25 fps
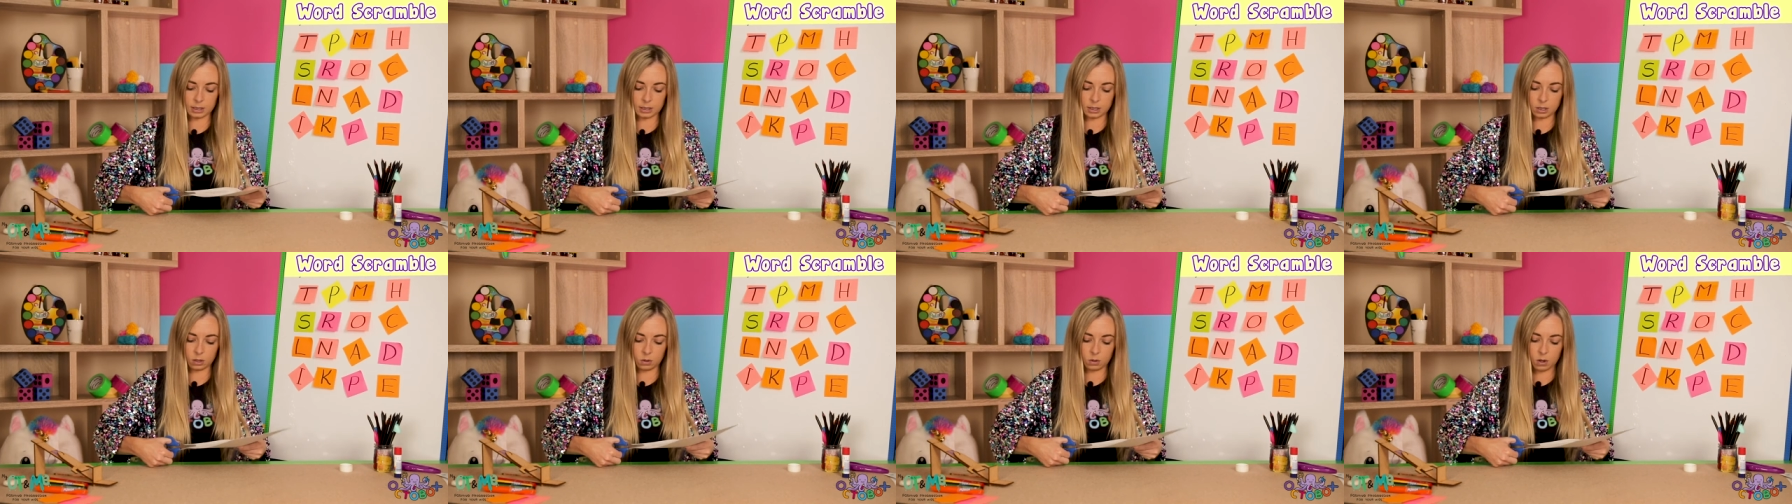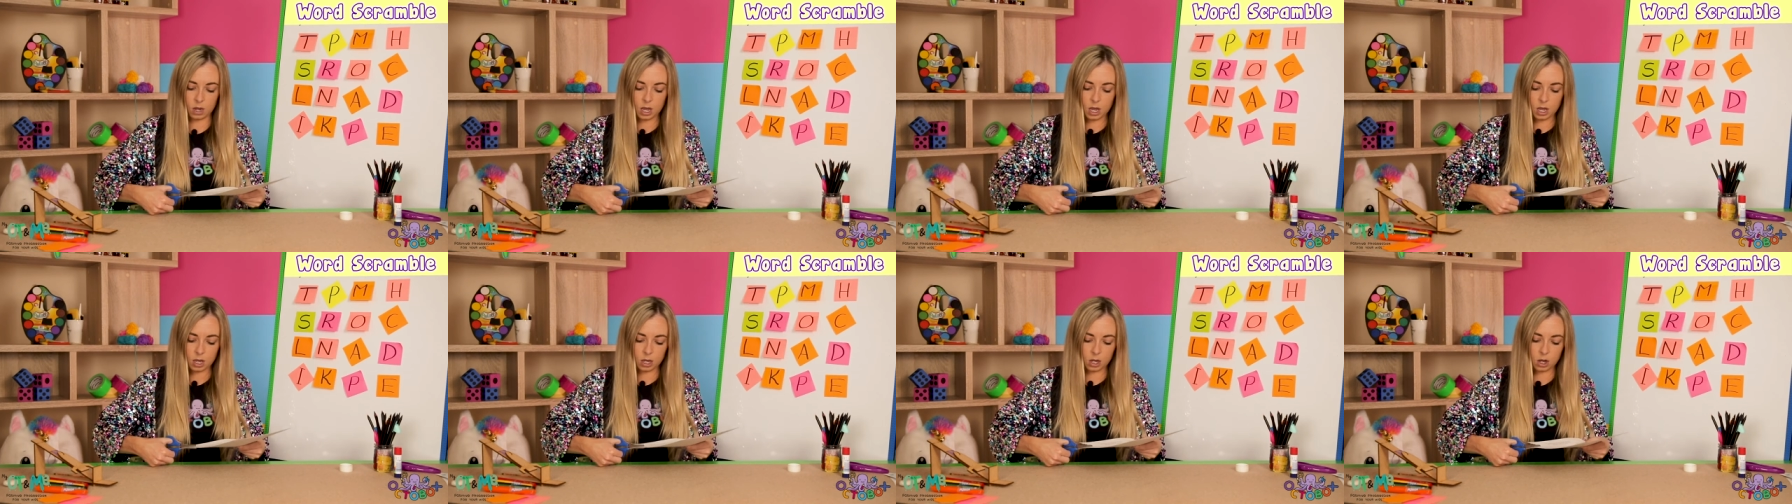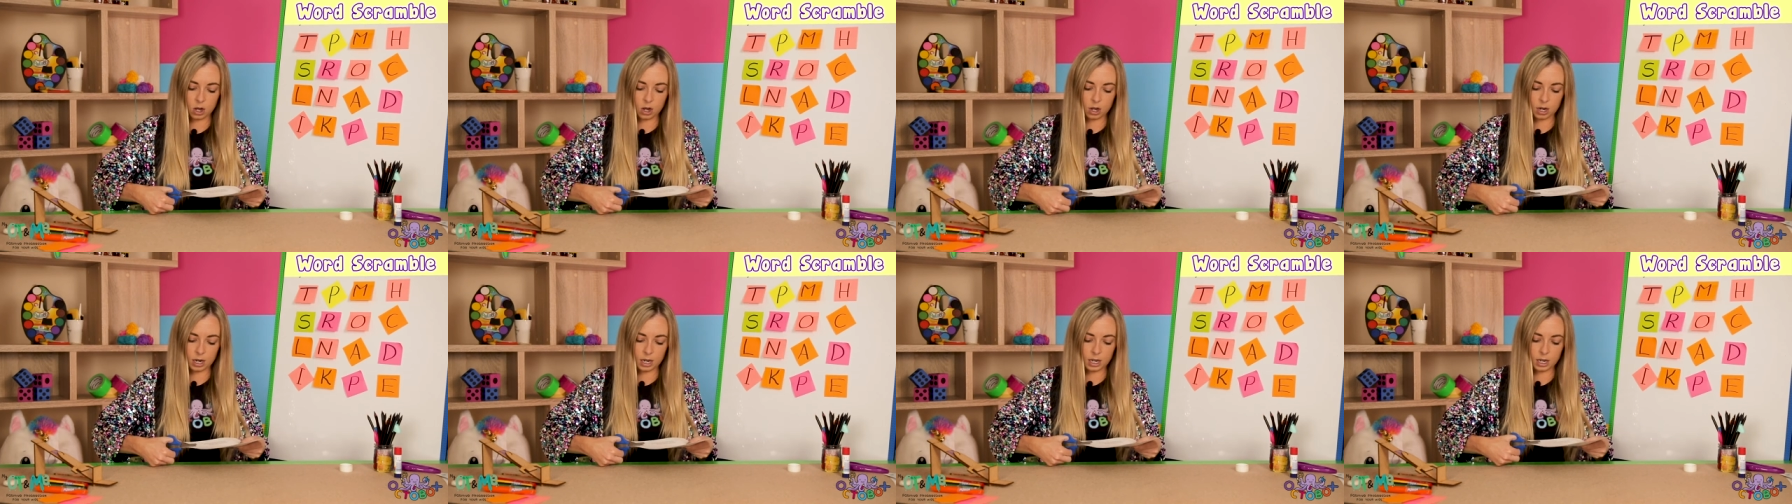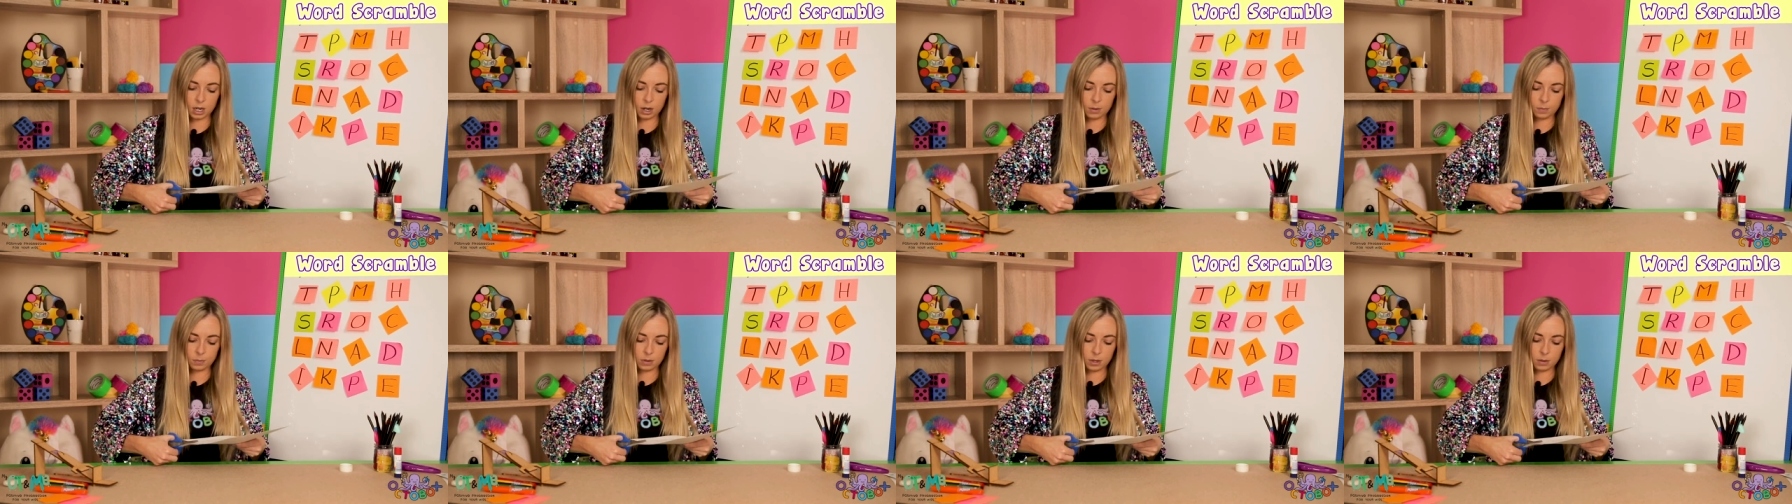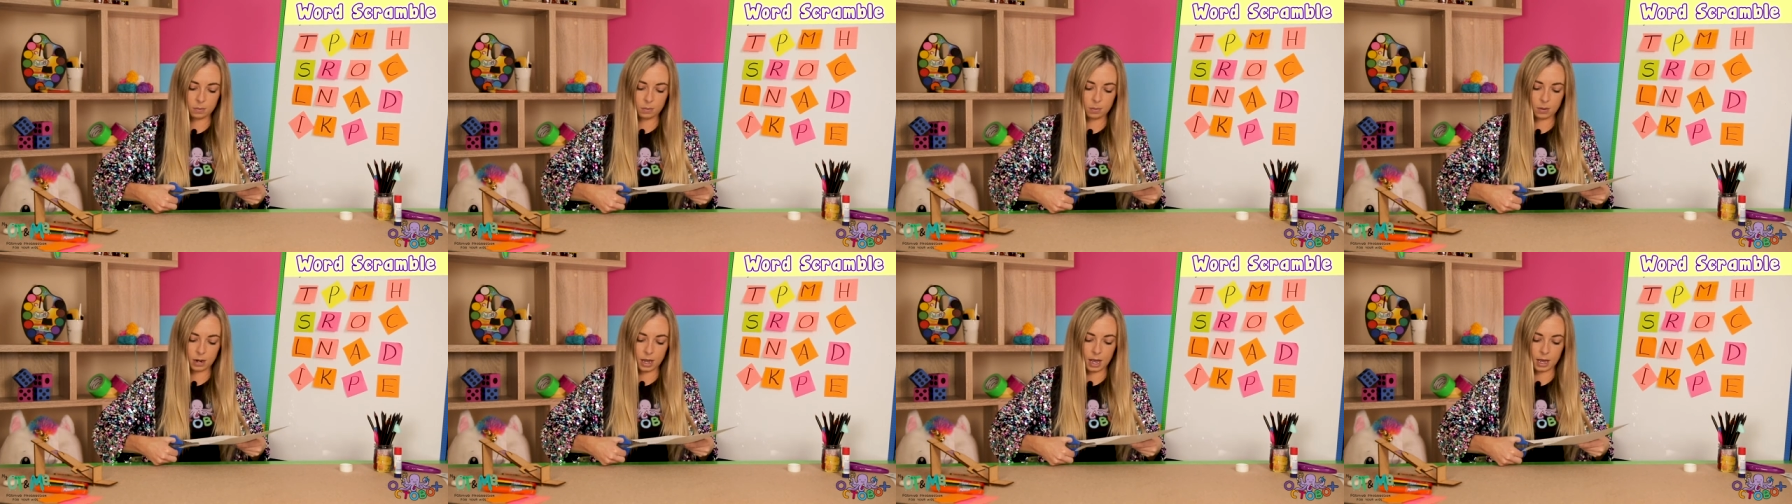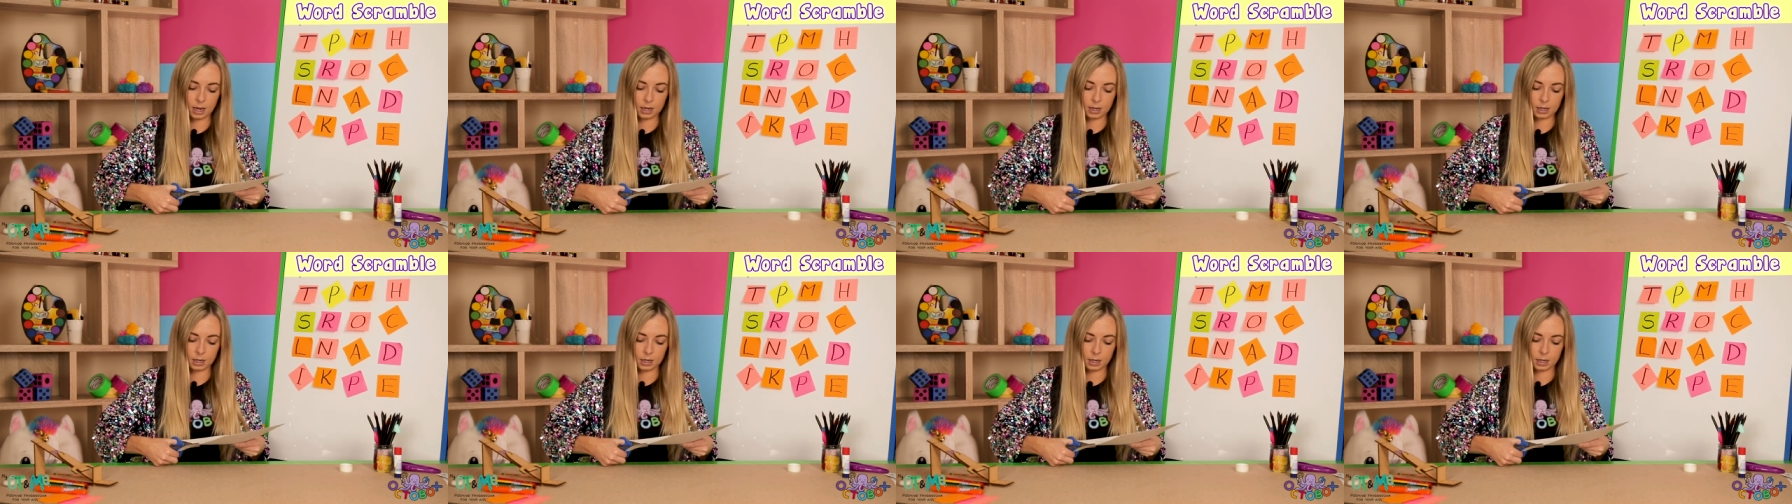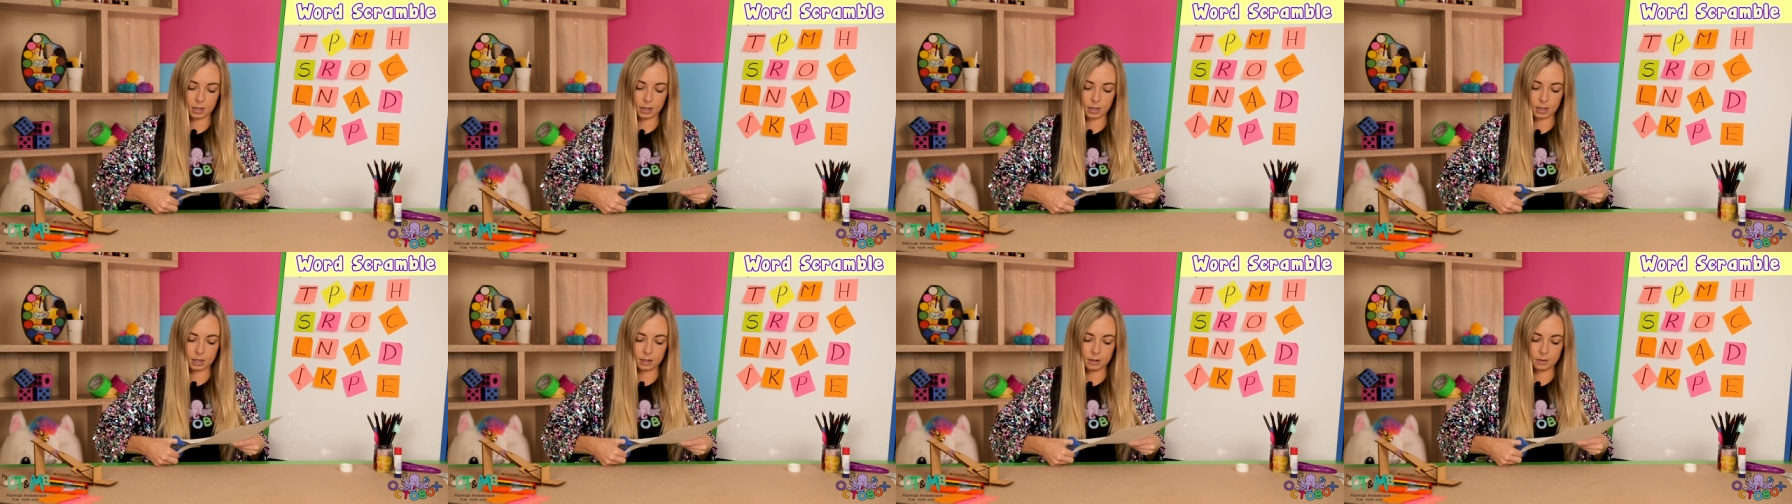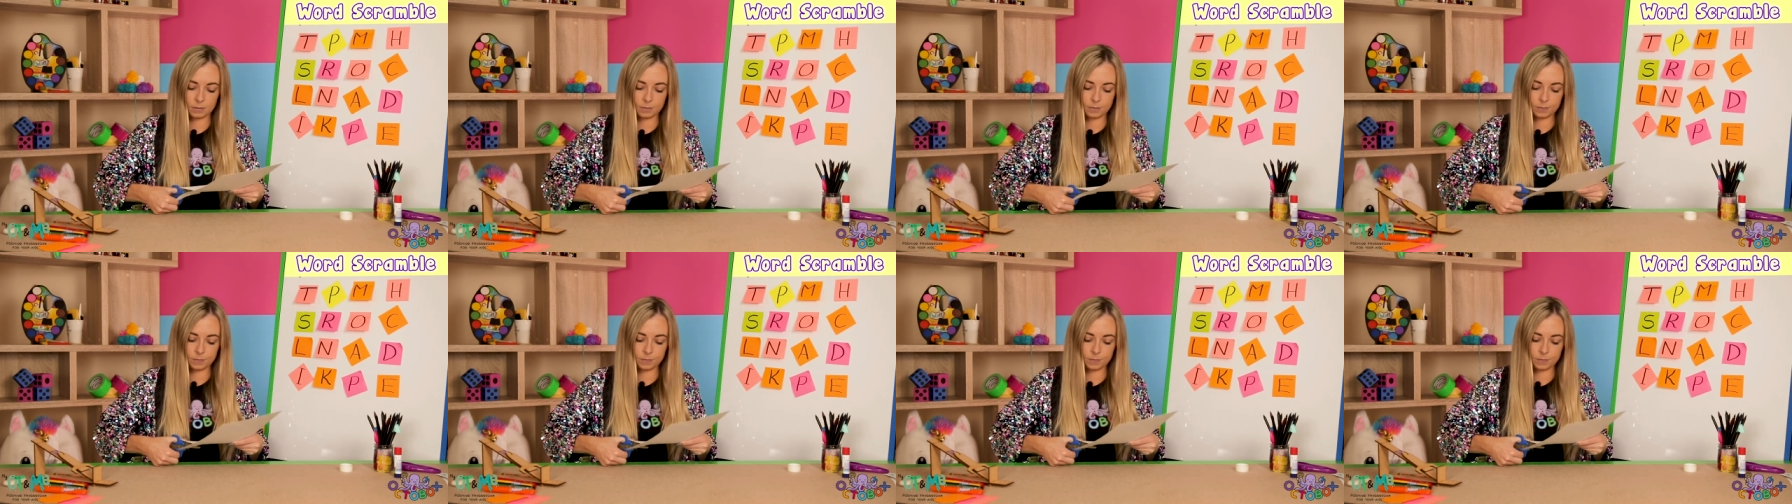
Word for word: So cutting up the black line.